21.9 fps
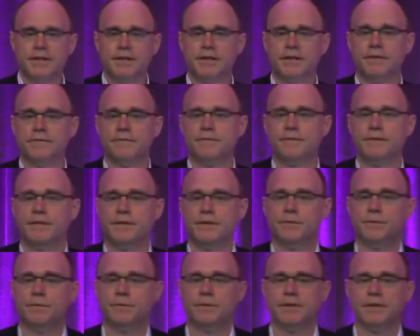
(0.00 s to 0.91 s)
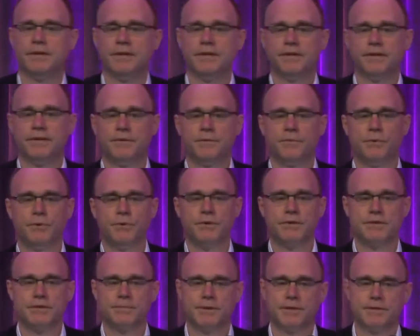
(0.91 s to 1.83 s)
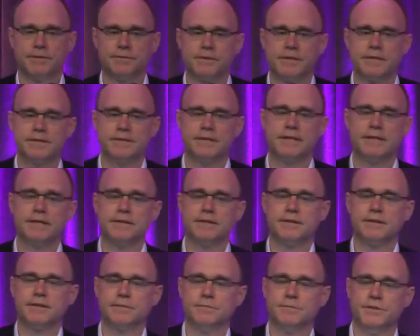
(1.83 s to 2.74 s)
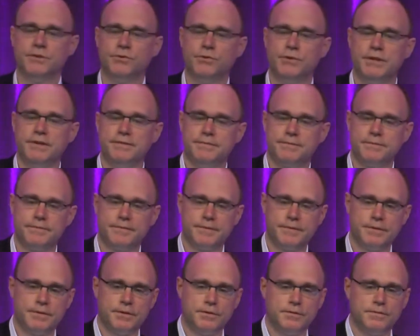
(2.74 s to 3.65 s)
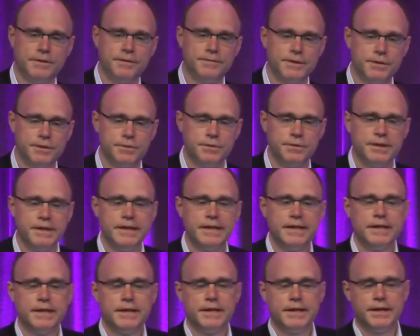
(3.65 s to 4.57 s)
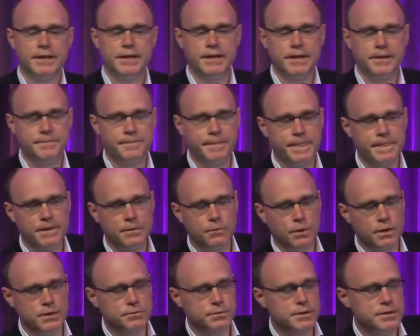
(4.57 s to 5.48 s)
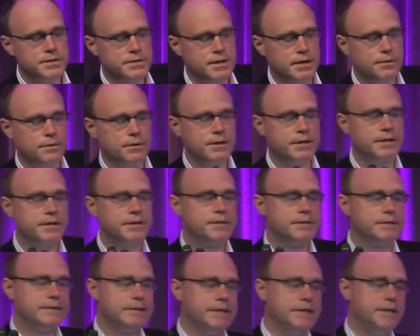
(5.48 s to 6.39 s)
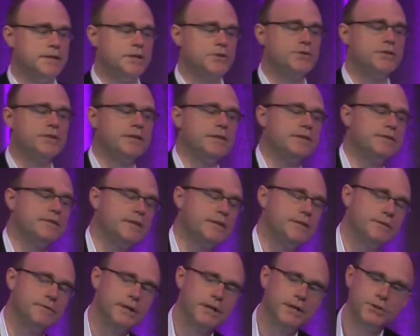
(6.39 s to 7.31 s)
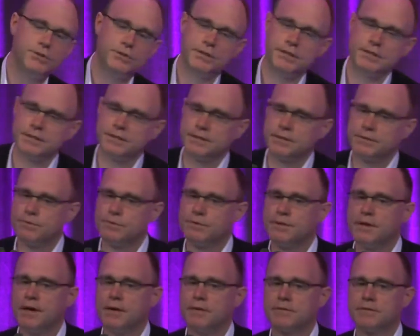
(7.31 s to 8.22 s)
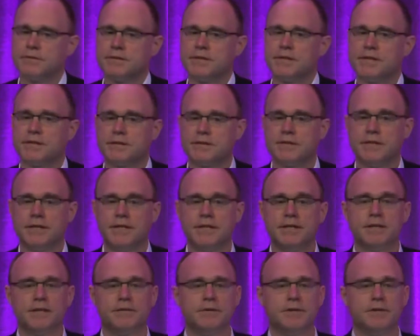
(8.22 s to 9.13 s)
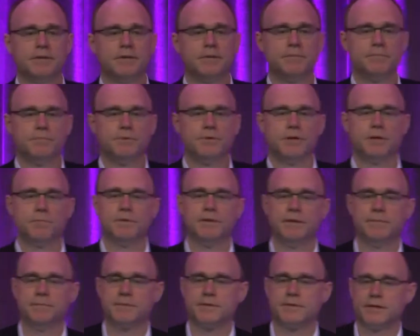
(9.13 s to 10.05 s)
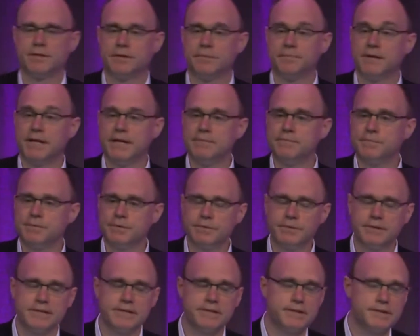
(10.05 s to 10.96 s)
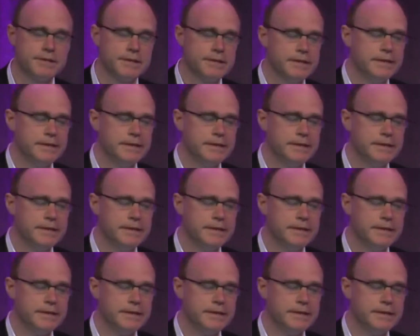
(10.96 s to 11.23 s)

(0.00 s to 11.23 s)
a few words about Lufthansa Technik, a brief overview. What was our initial situation in 2016, our problems, our pain points,